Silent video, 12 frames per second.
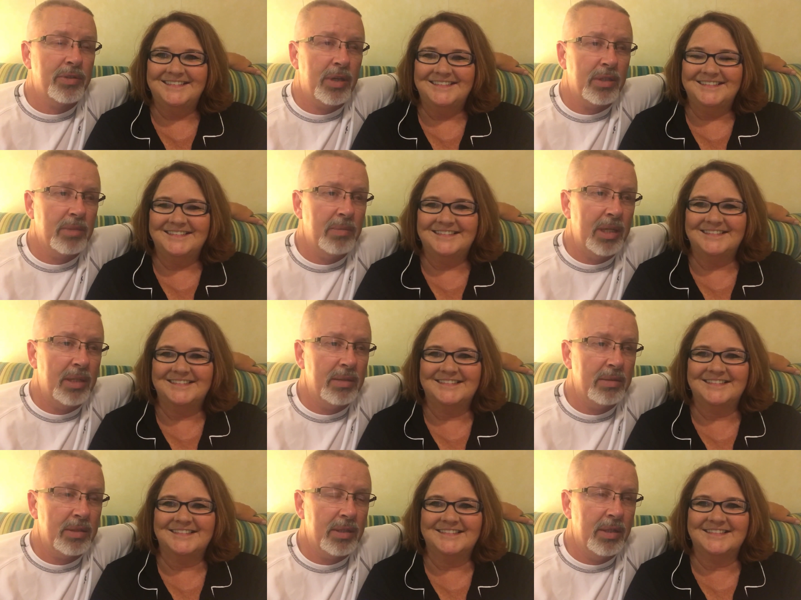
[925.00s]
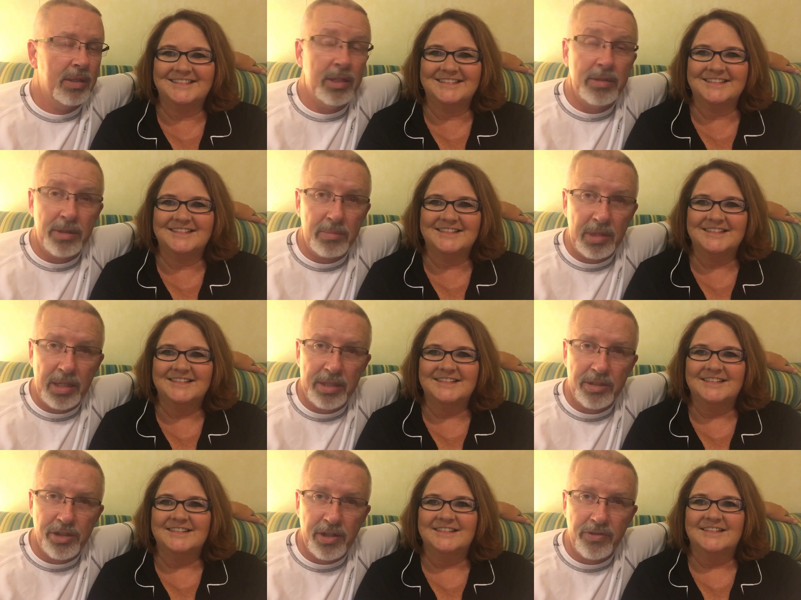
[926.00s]
Speaker 1: talked about uh, they talked about
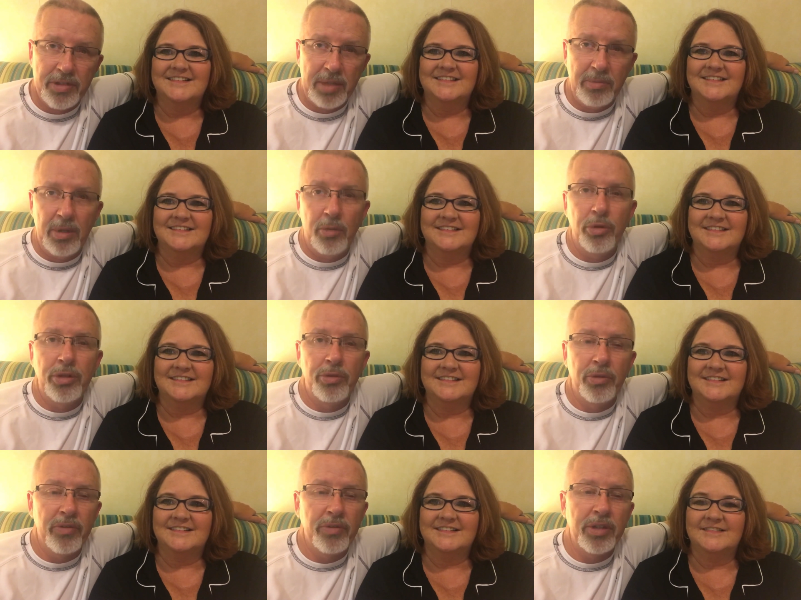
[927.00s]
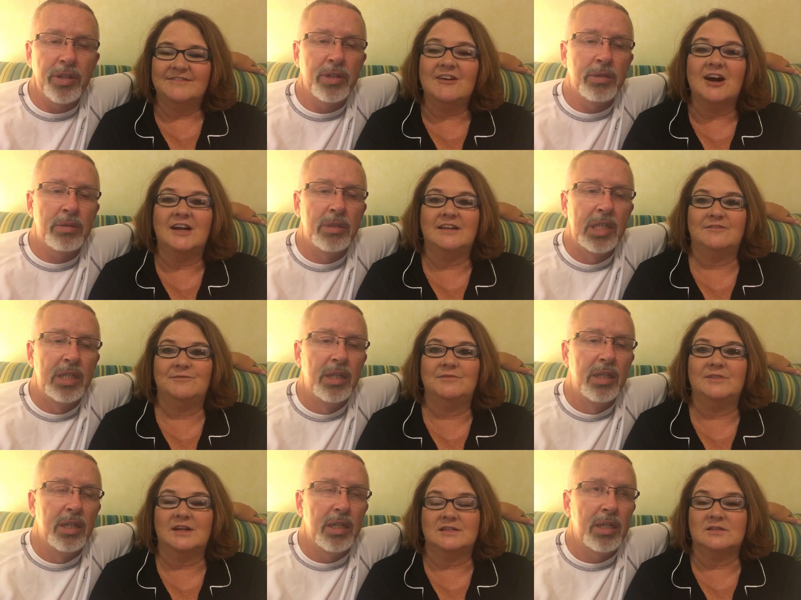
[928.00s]
like chef's table that we do every year. Right,
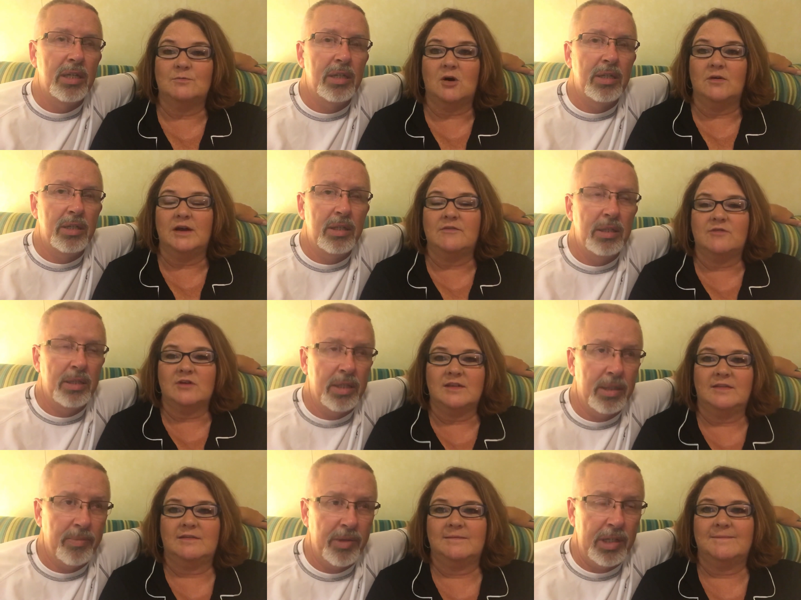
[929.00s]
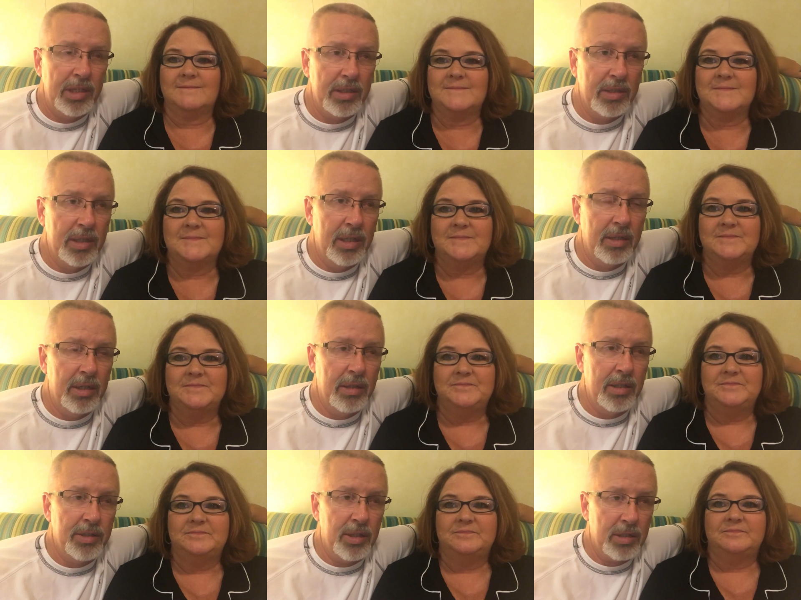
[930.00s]
Speaker 2: that's tomorrow night for us. Yeah,
Speaker 1: and they done
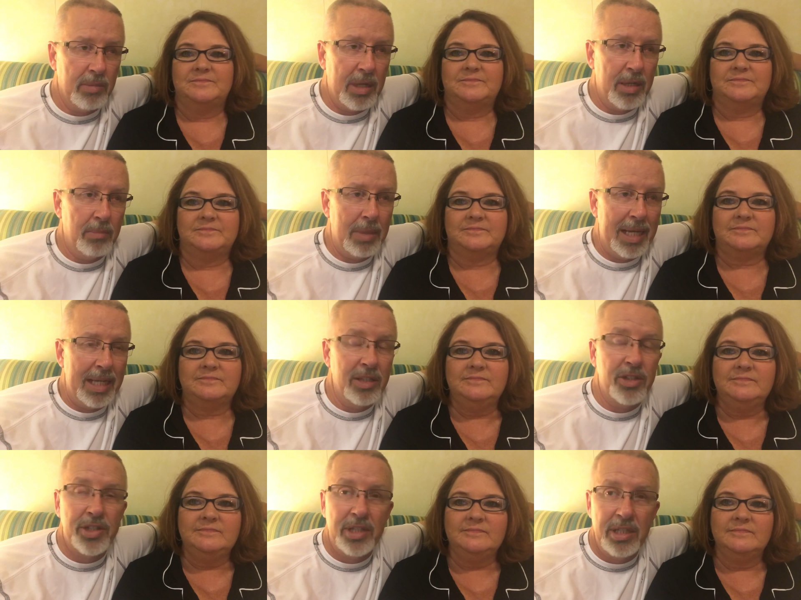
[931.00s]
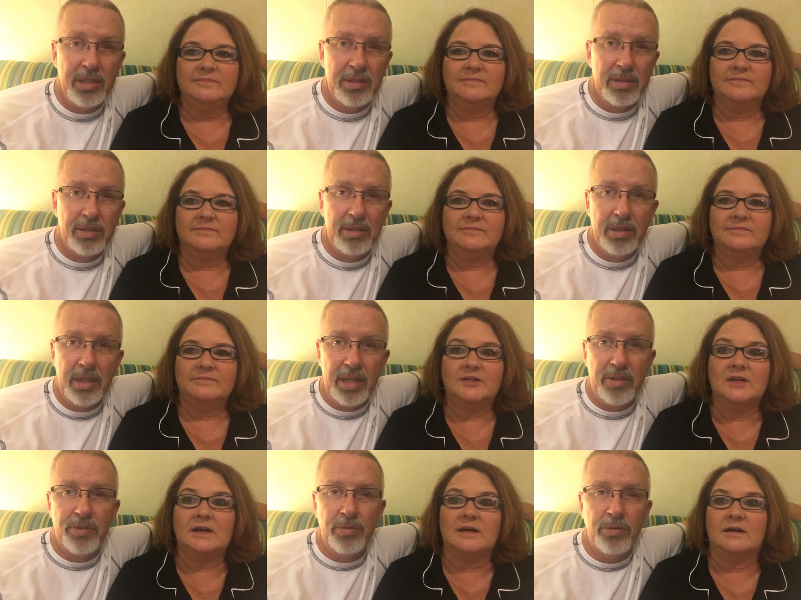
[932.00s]
uh, they talked about behind the scenes.
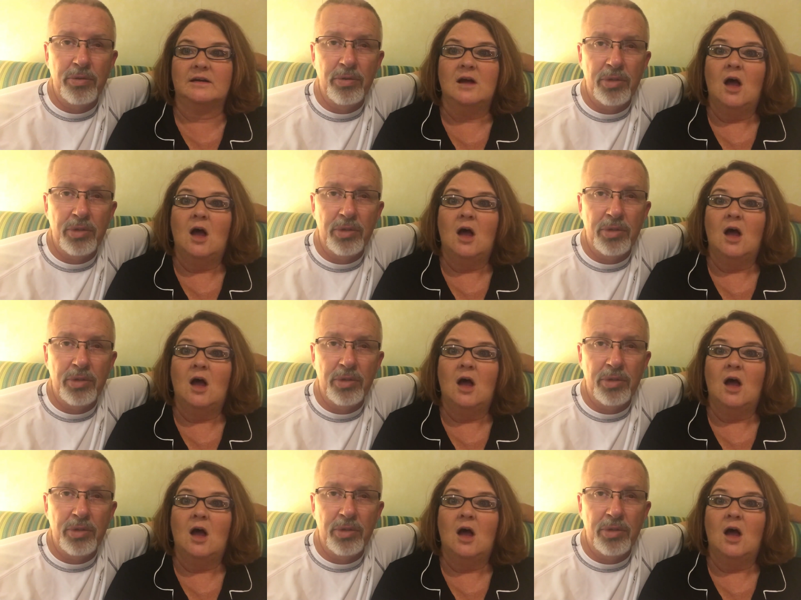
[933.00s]
That's yeah. when